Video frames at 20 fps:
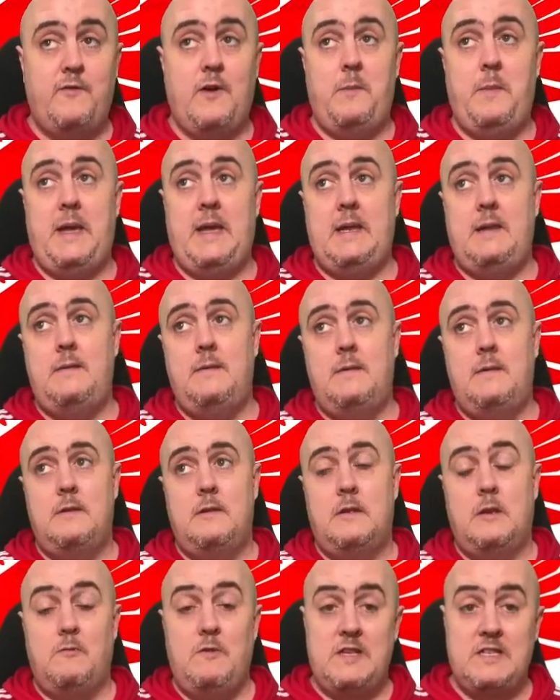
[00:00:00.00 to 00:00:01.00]
I mean,
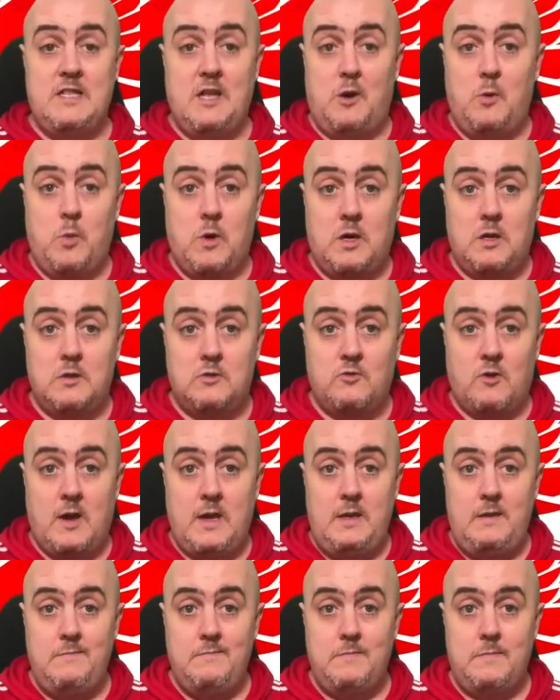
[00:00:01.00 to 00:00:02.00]
there is no world,
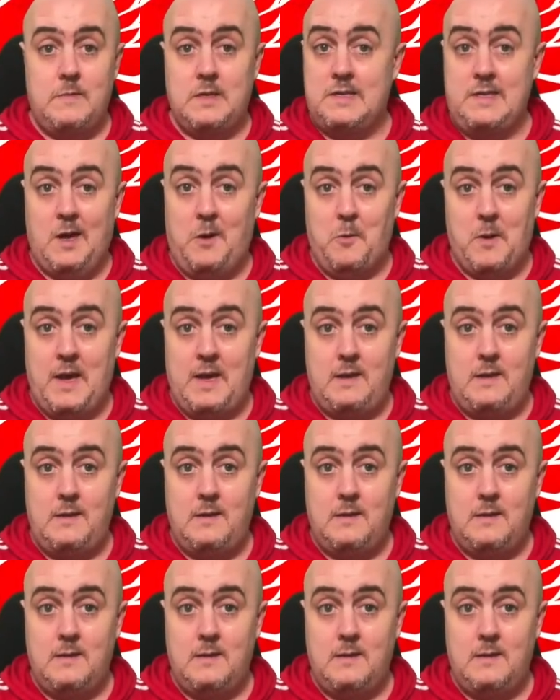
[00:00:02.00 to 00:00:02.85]
right? There's no way.